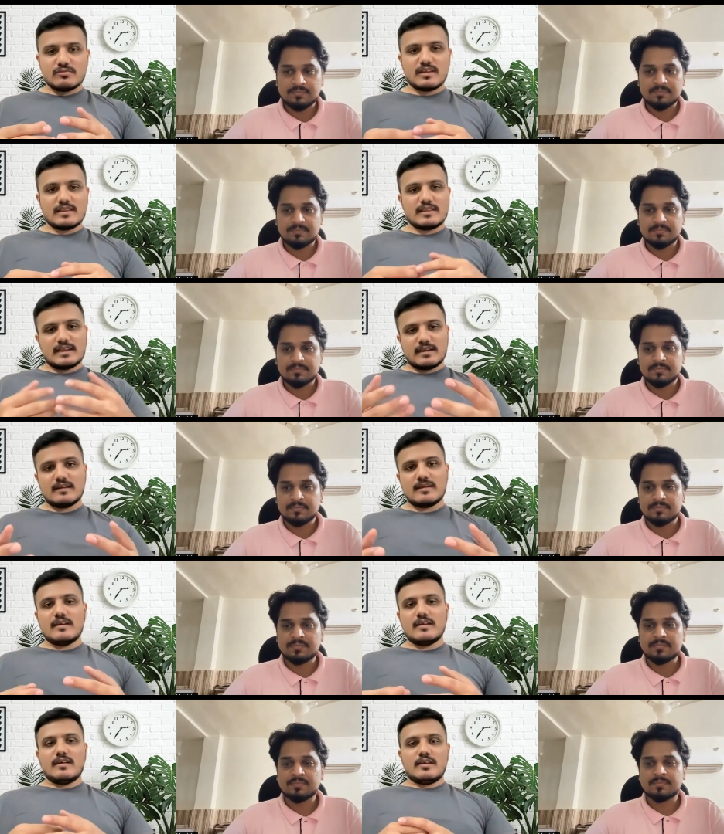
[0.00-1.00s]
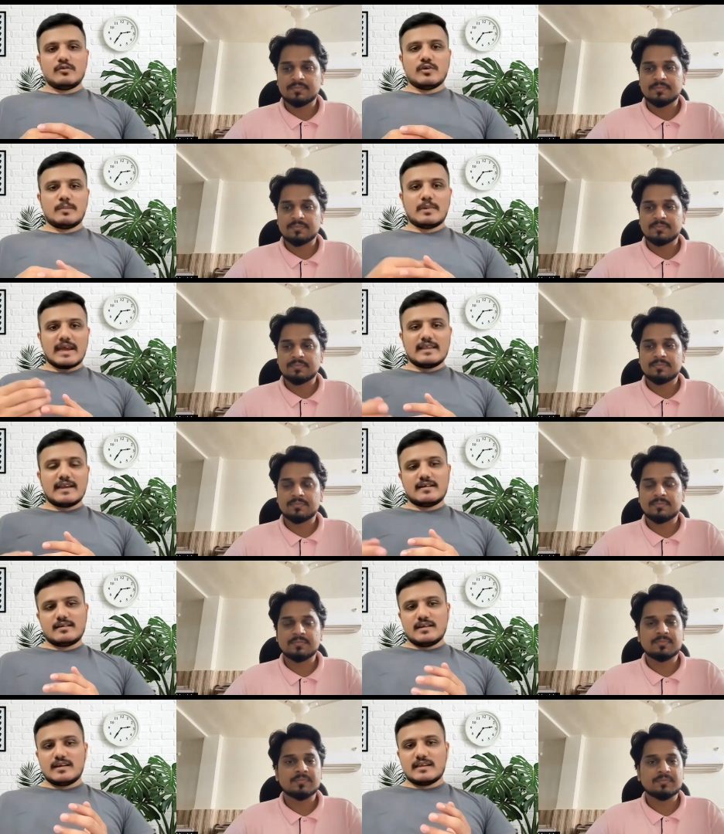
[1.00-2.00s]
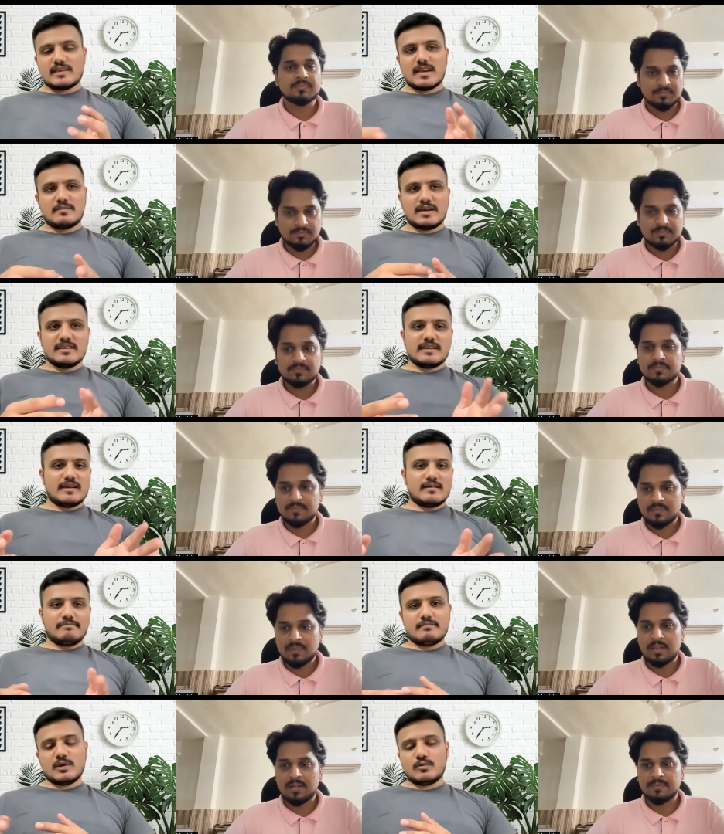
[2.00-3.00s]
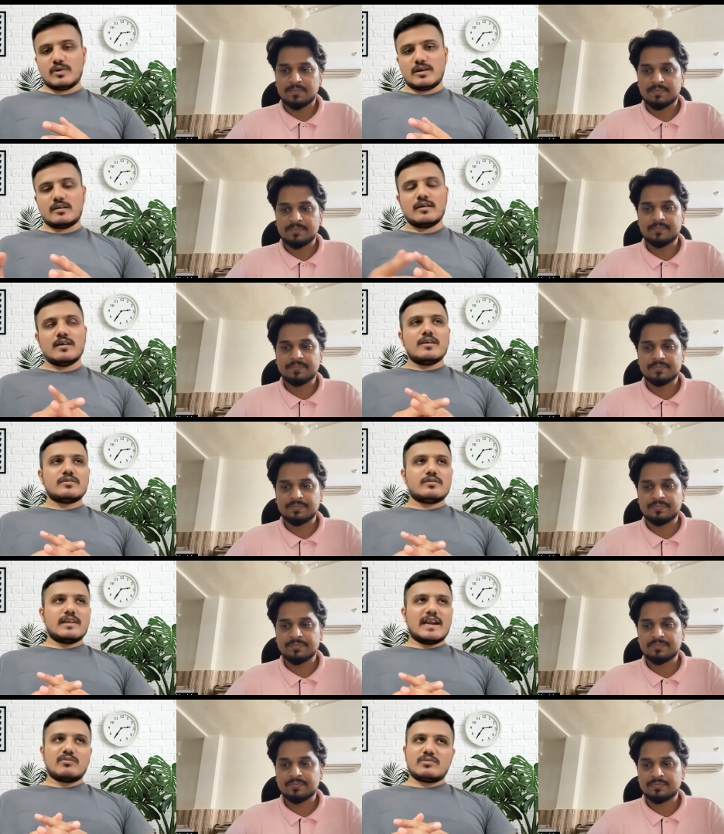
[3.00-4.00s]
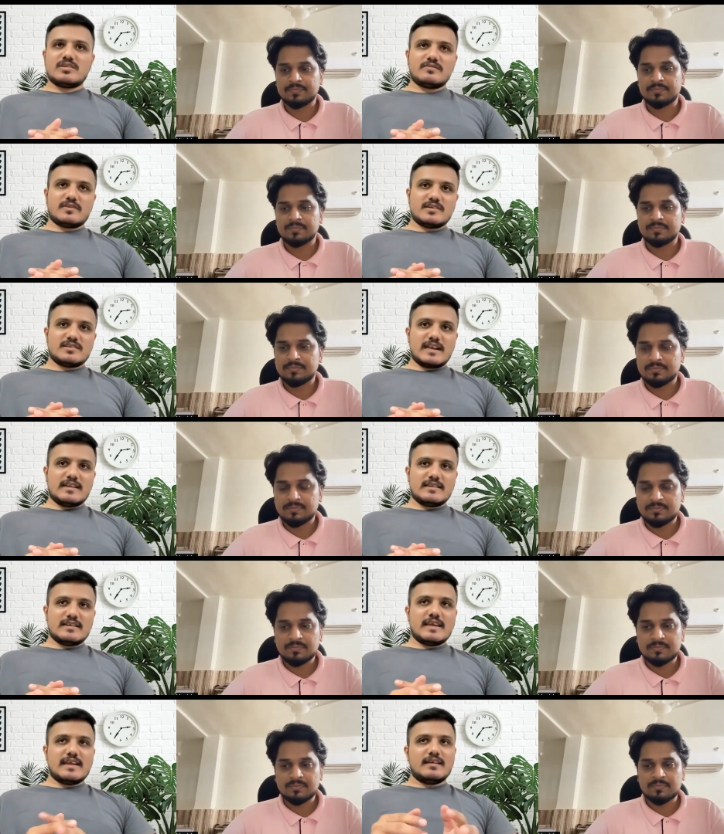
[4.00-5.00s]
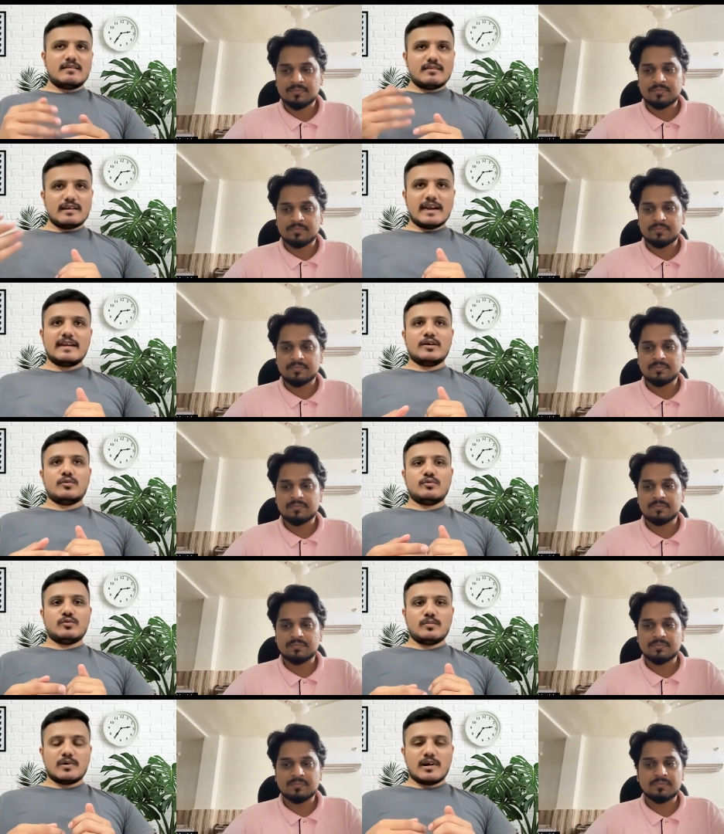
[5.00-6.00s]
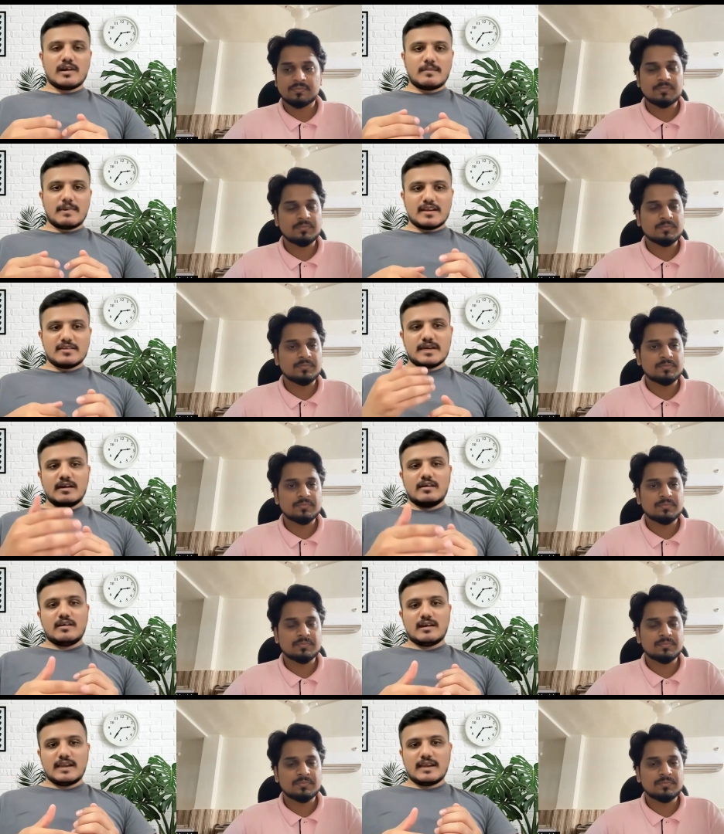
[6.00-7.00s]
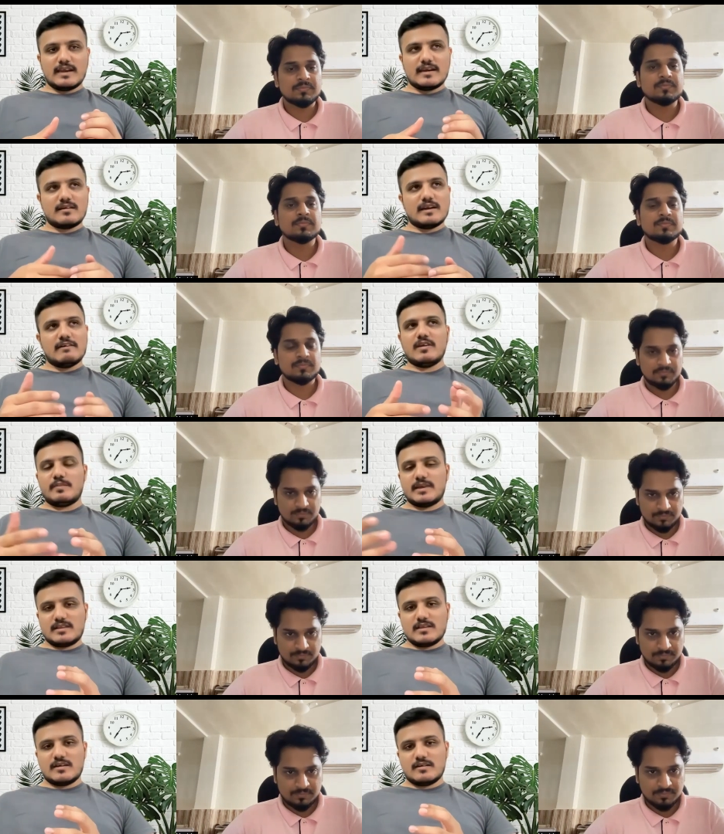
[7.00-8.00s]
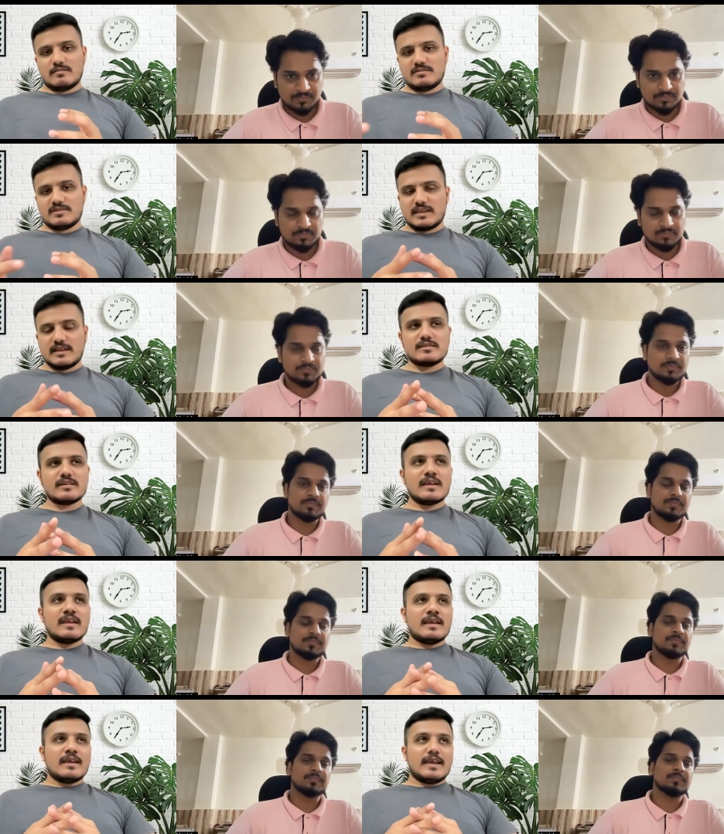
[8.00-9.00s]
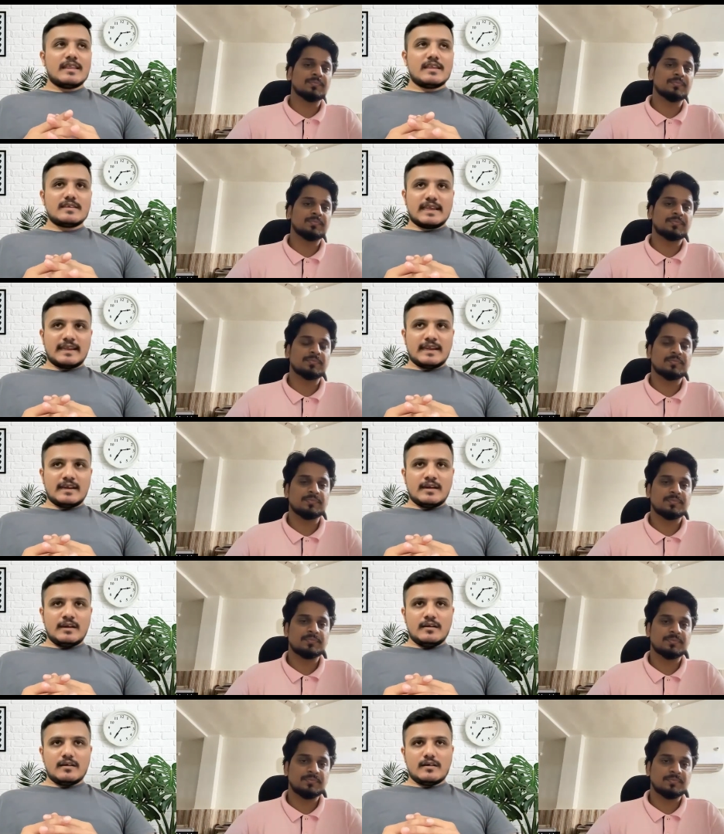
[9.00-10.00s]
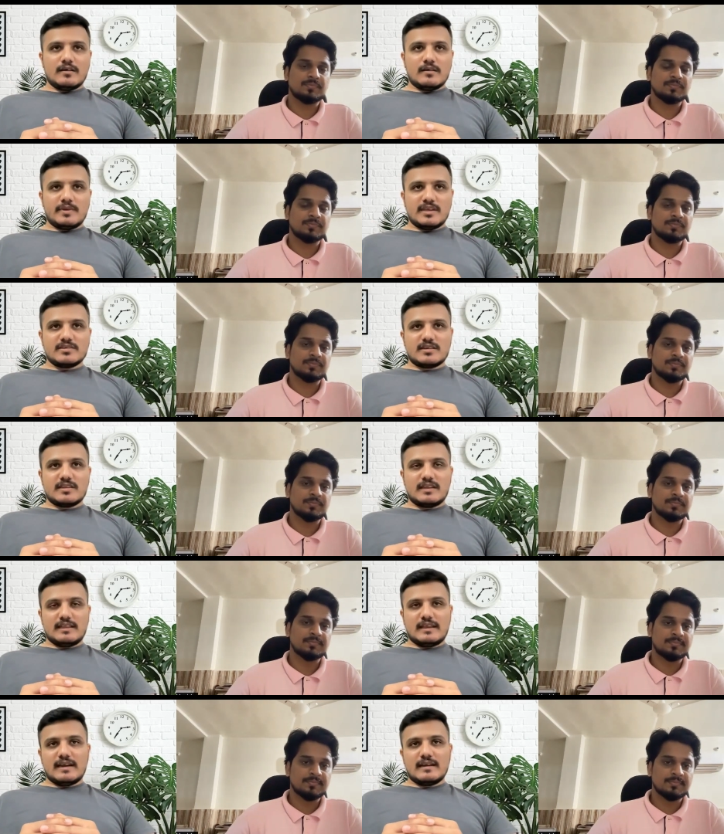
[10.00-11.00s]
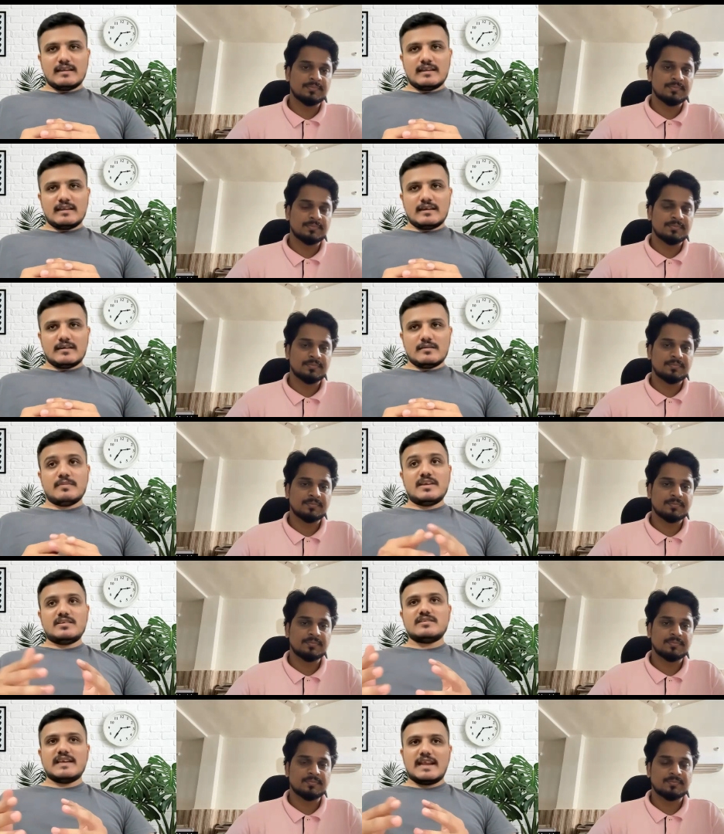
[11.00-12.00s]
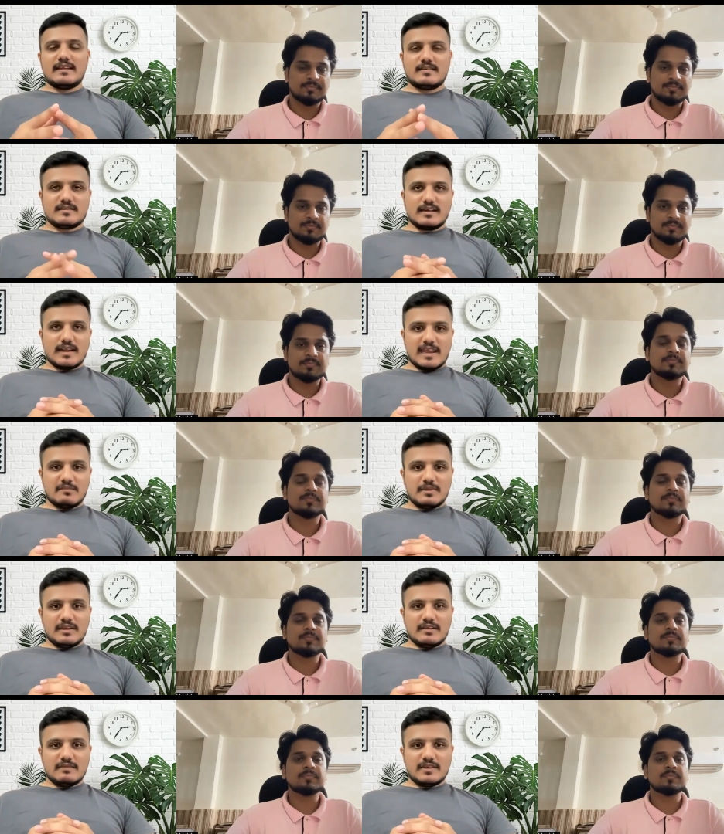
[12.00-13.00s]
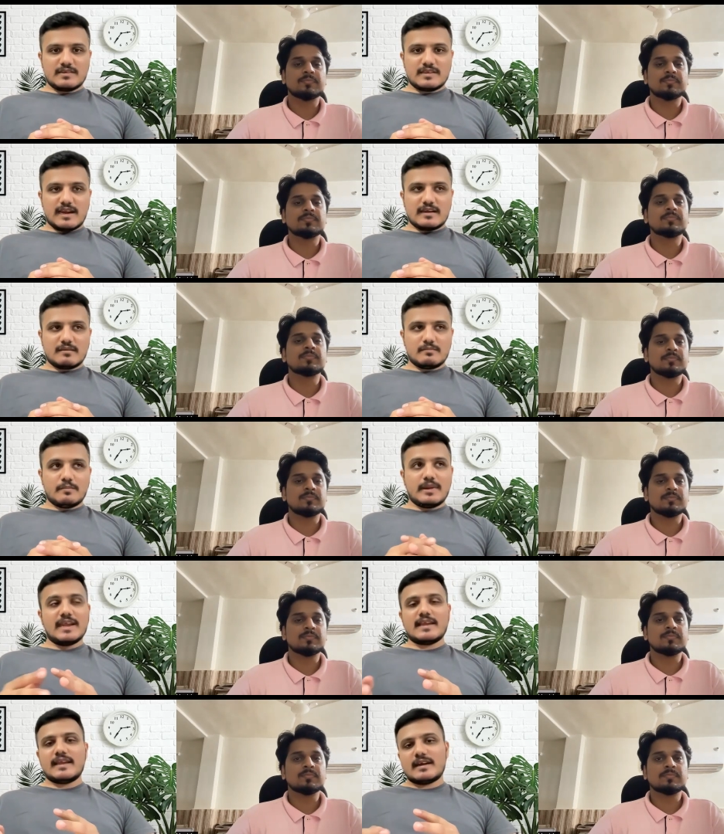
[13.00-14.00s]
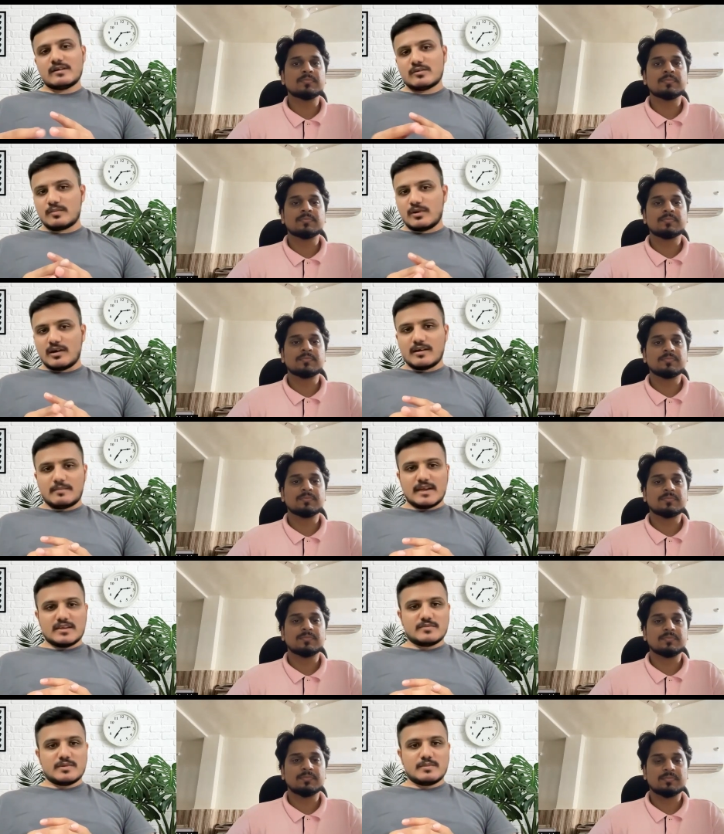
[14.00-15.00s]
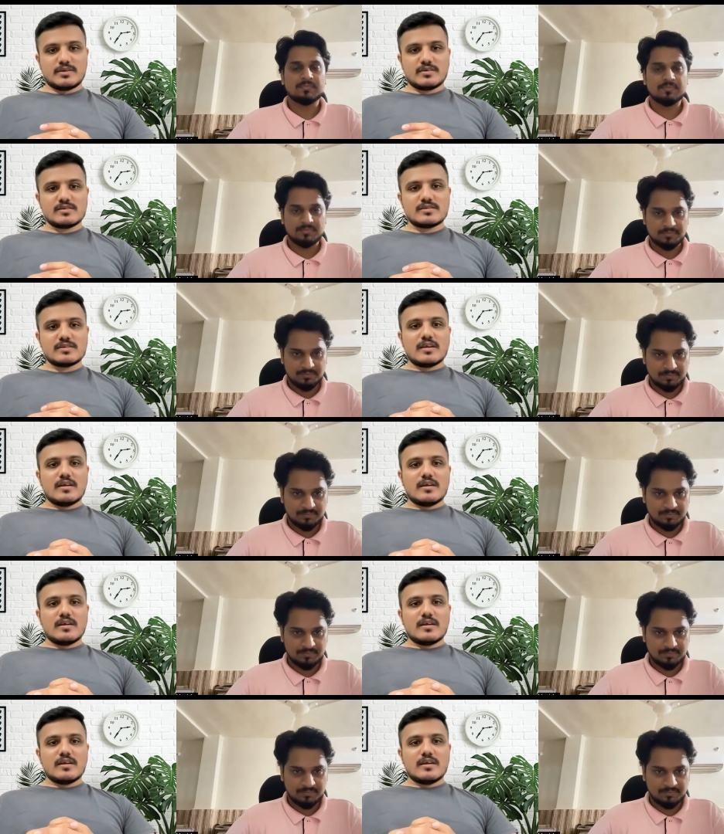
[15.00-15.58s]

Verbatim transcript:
Speaker 1: you, and then you apply that in assignments and do it. So that was the first challenge, like getting to know product management, learning it, developing the skills. And the second uh, major thing that that major challenge that I believe is that breaking into product management, because